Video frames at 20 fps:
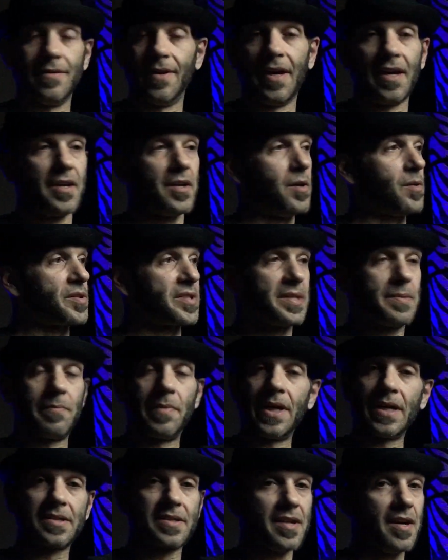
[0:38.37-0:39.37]
It goes in
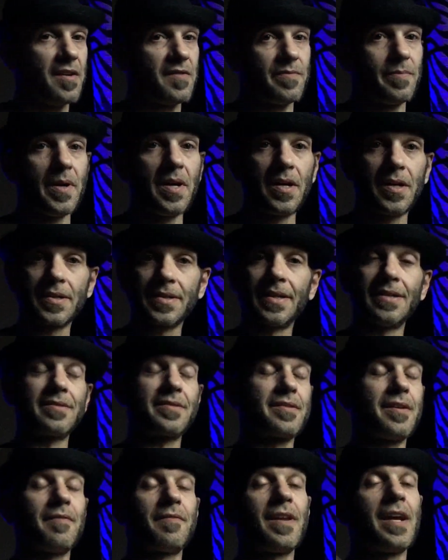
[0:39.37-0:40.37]
big softbox and
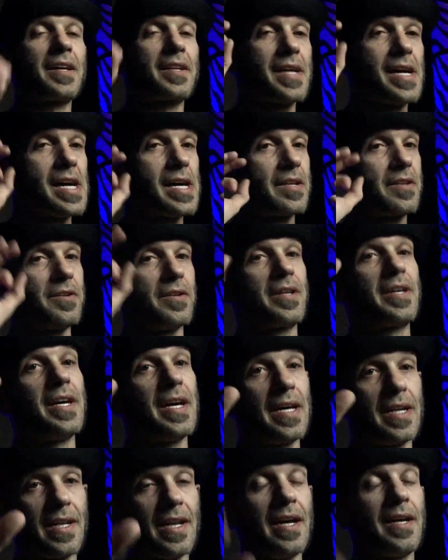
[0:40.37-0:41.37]
stuff like that. You
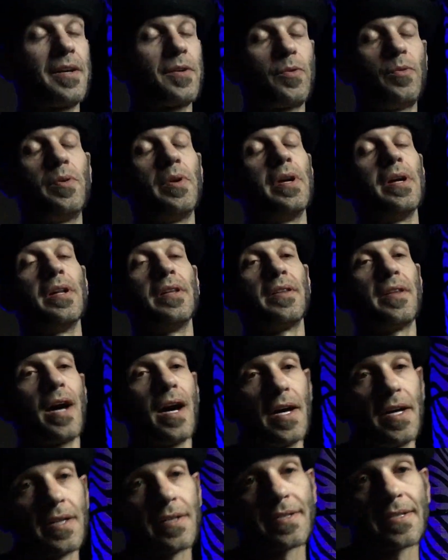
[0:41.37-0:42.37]
get like real
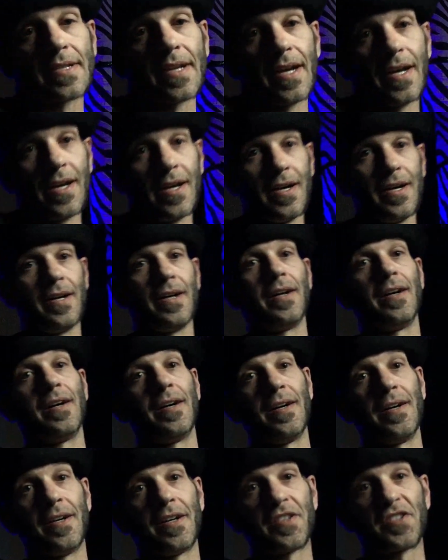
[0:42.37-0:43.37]
nice
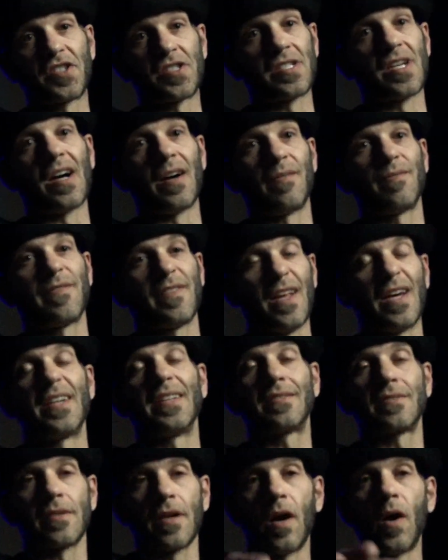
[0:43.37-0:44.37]
soft
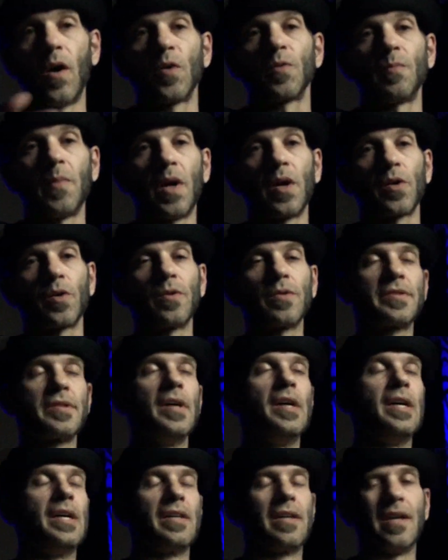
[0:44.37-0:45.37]
lights on models
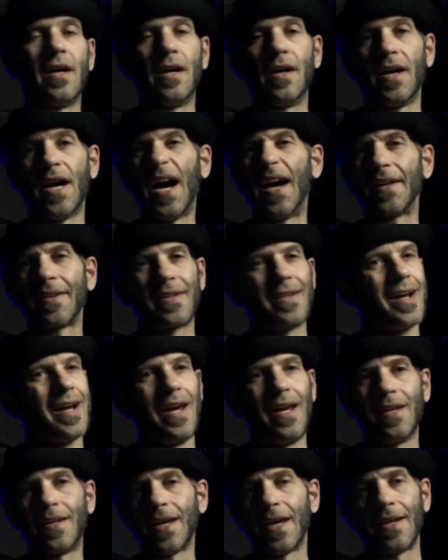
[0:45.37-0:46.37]
at
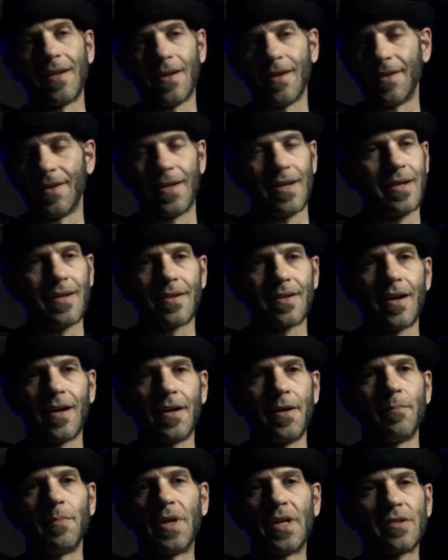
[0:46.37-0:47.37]
night, at
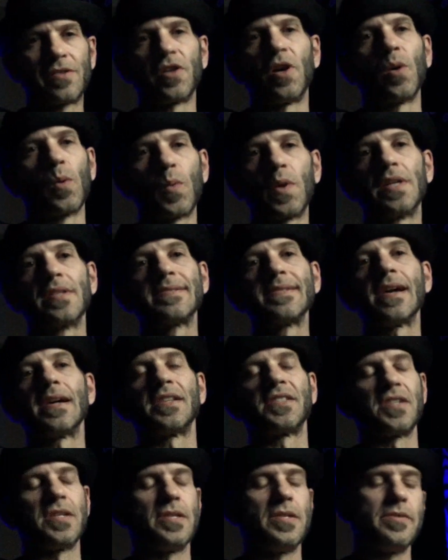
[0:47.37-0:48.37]
daytime. It's always
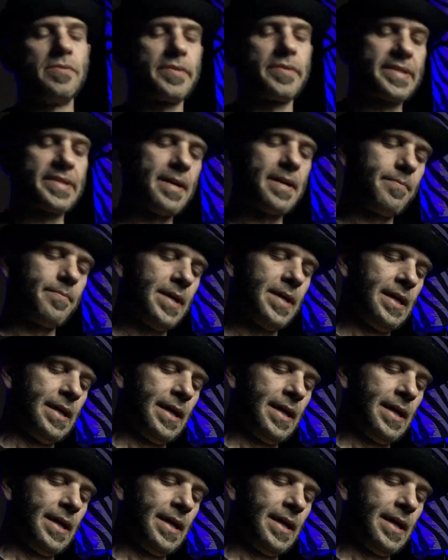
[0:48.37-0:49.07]
nice to use them.